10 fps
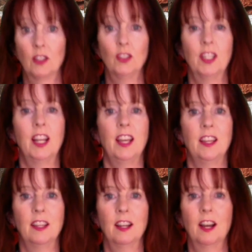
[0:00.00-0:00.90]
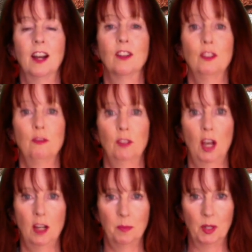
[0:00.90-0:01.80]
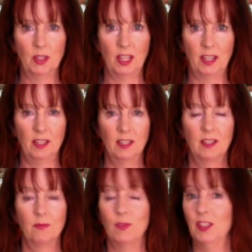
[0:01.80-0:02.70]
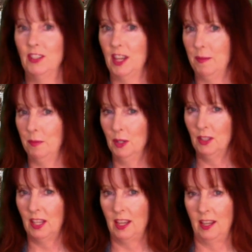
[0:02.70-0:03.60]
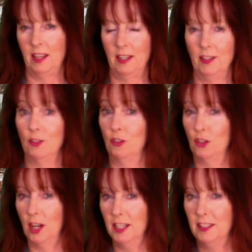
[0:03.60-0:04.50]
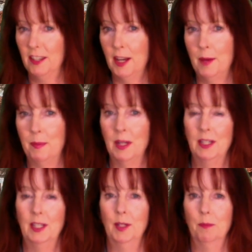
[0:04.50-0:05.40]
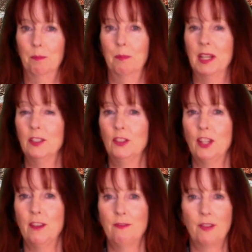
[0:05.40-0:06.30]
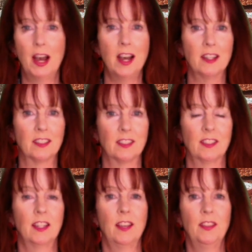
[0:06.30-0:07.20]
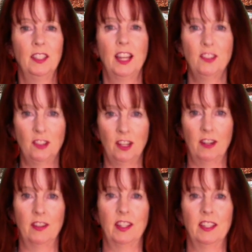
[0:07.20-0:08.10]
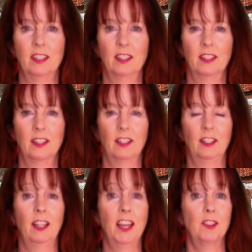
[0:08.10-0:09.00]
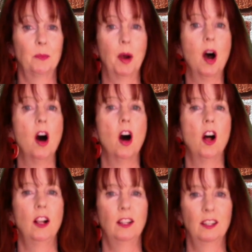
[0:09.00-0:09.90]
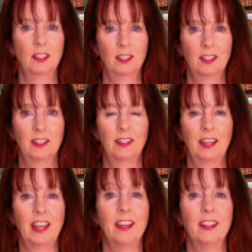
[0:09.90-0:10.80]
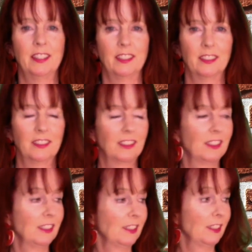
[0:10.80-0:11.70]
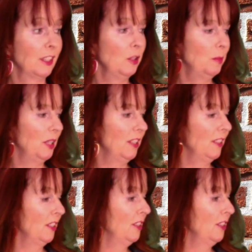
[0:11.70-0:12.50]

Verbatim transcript: today, our new vlog birthday, the same birthday as Johnny Depp, Michael J. Fox, and the legendary Les Paul. Hey, honey, can you play a little